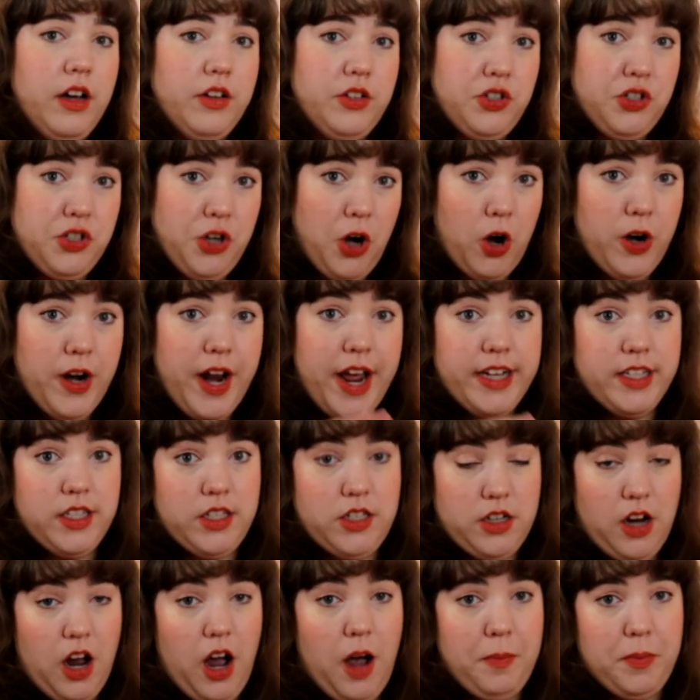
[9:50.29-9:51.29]
start and
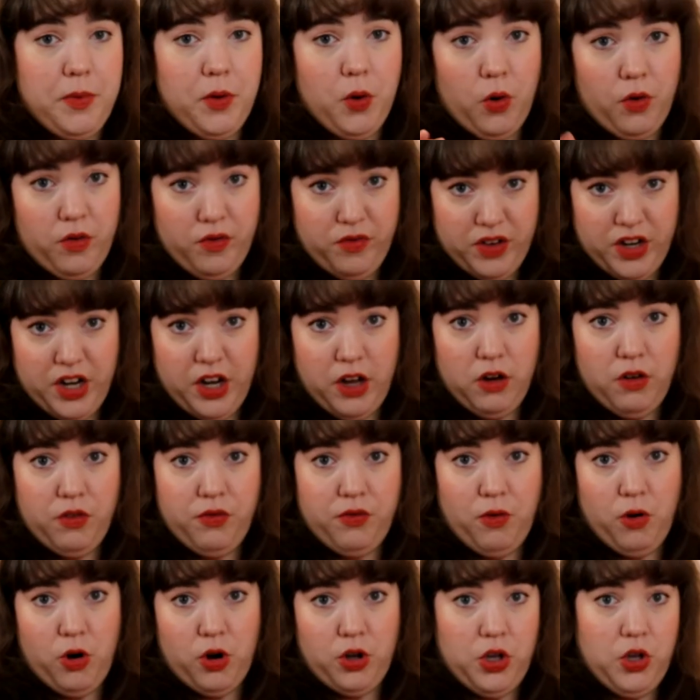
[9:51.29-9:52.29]
stop your video
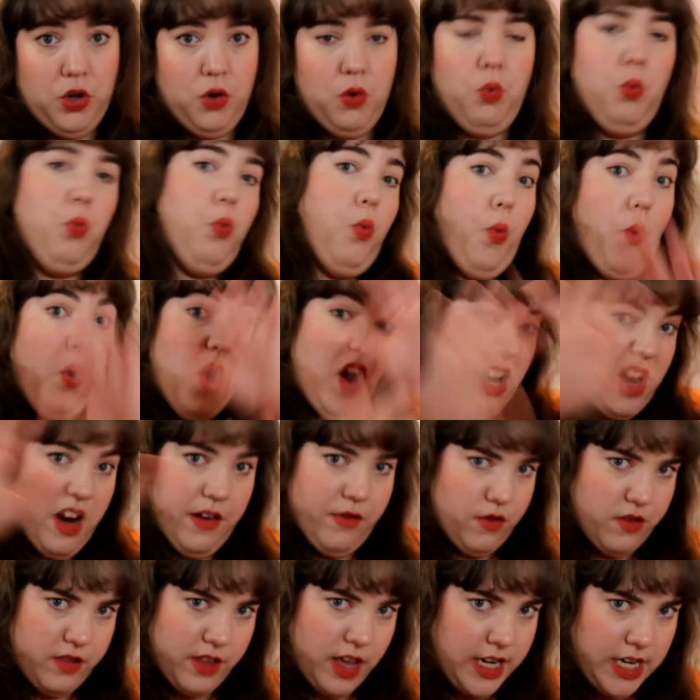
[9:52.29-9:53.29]
for you
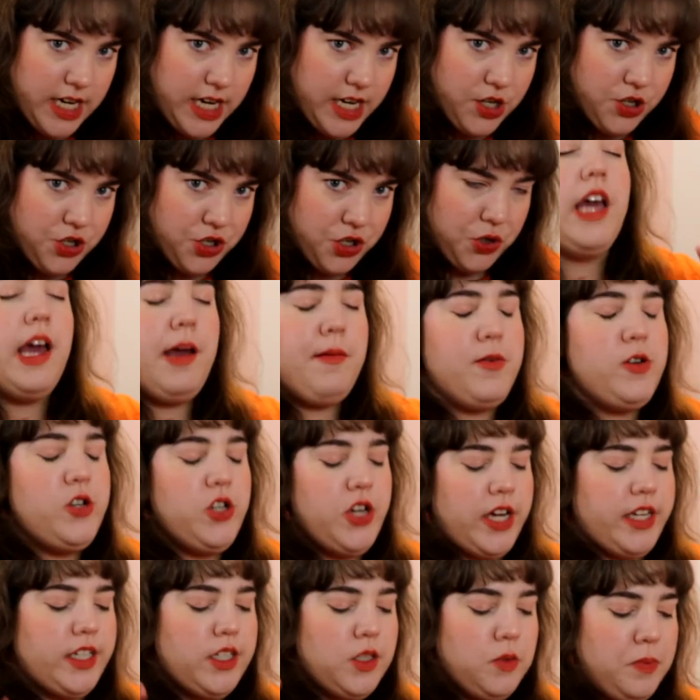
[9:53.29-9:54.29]
whenever they need to. Camera
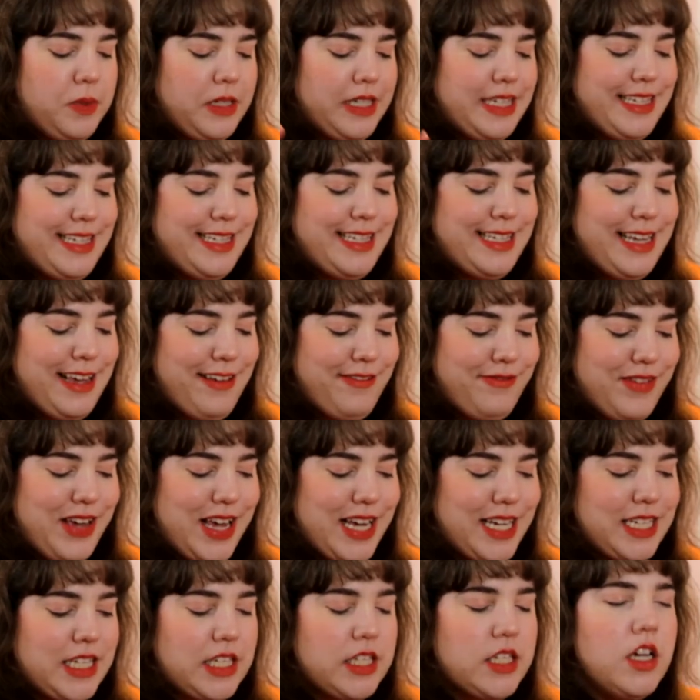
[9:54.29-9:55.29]
check
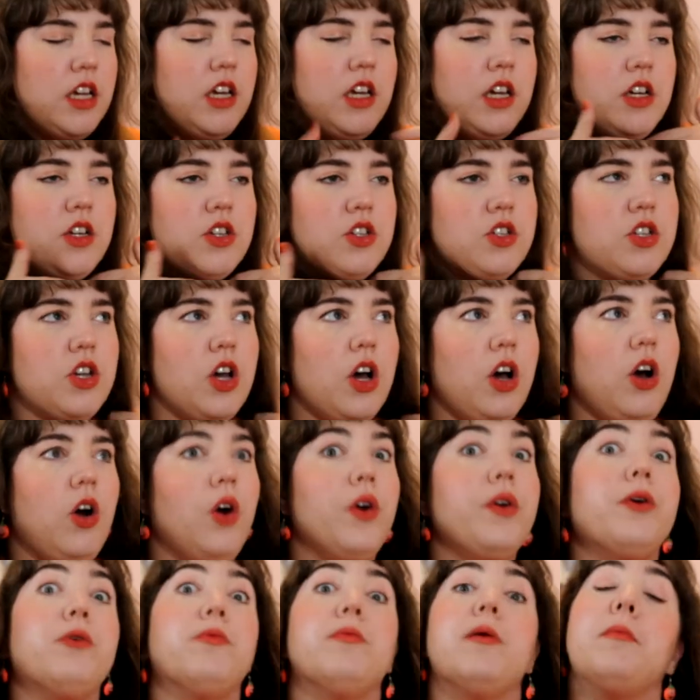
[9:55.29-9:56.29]
specifics.
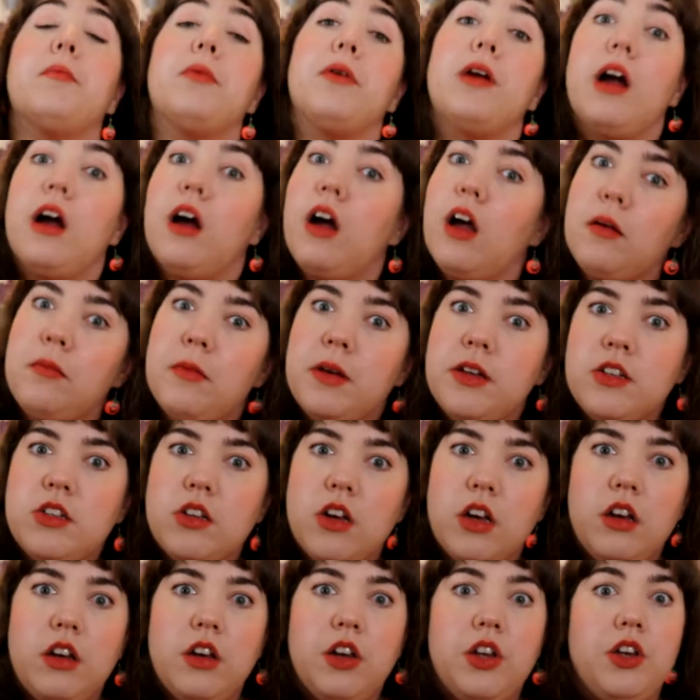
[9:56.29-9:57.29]
So you remember how I
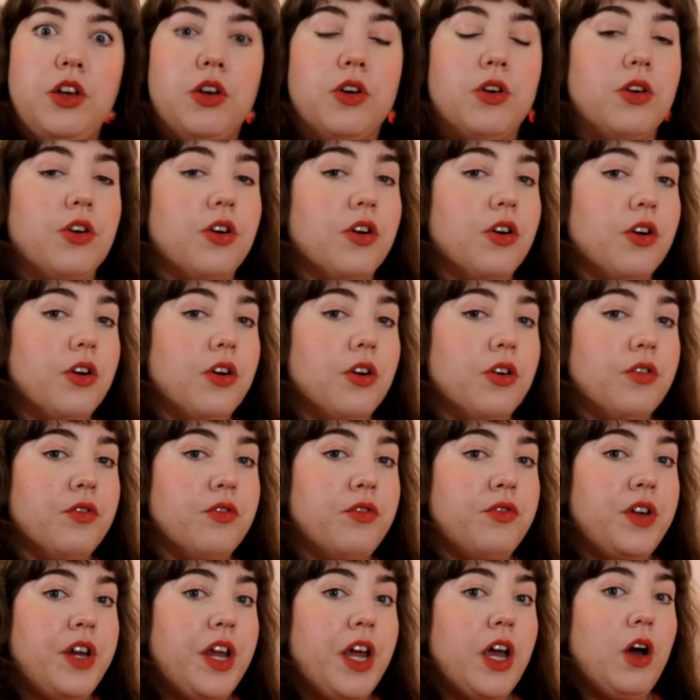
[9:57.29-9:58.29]
mentioned your
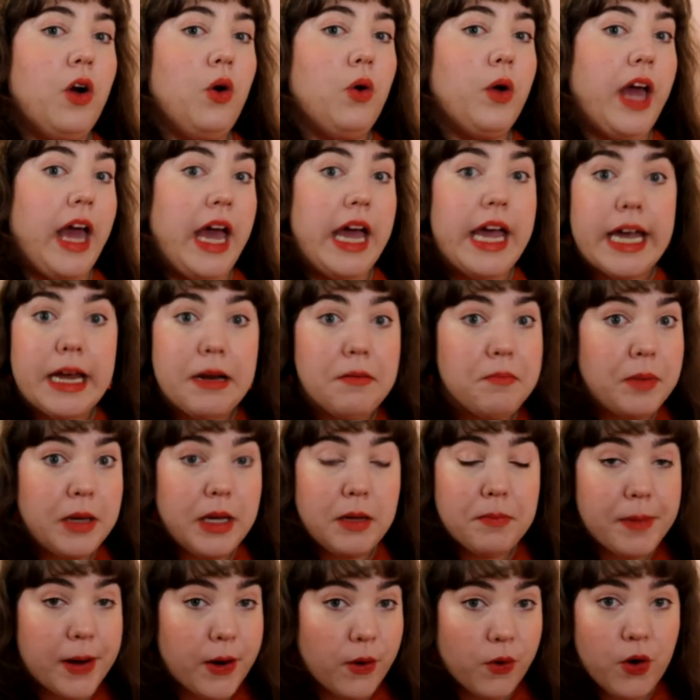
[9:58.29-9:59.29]
video can't
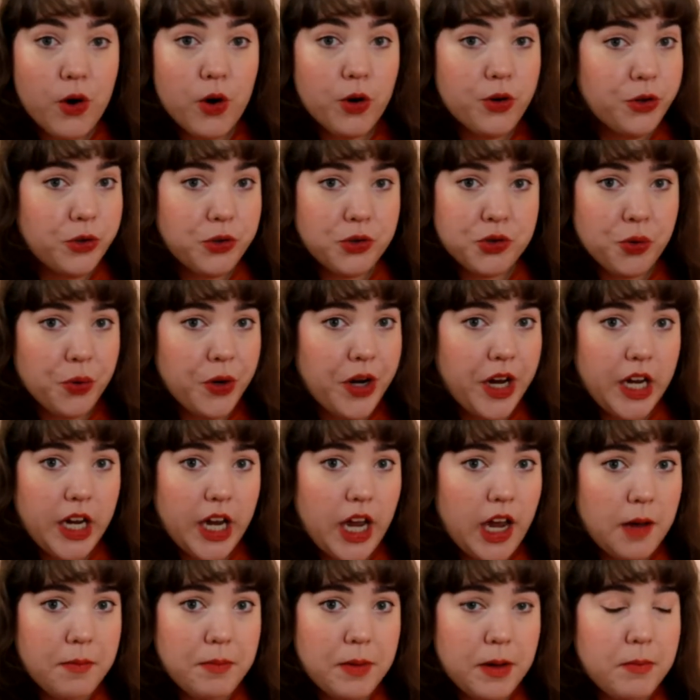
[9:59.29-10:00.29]
be mirrored, your screen
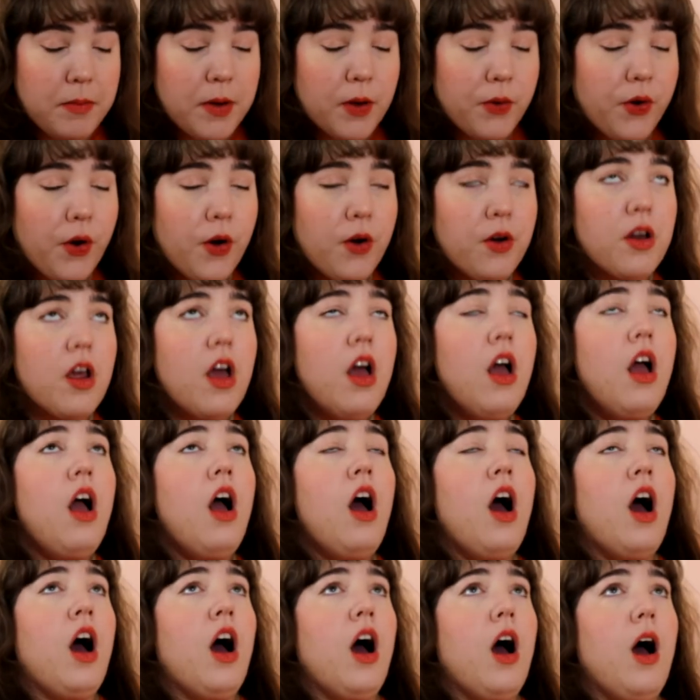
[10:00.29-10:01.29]
can't be mirrored?
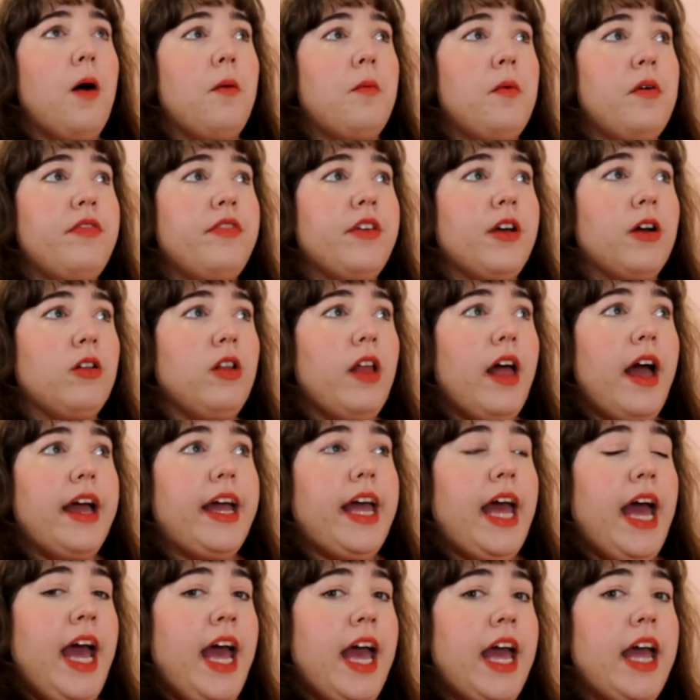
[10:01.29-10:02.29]
They're
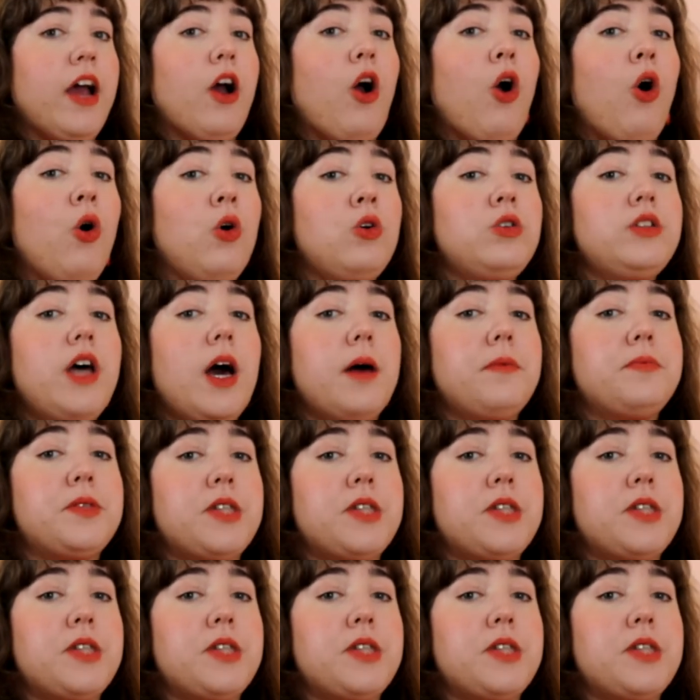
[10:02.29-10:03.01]
like, hey, hold up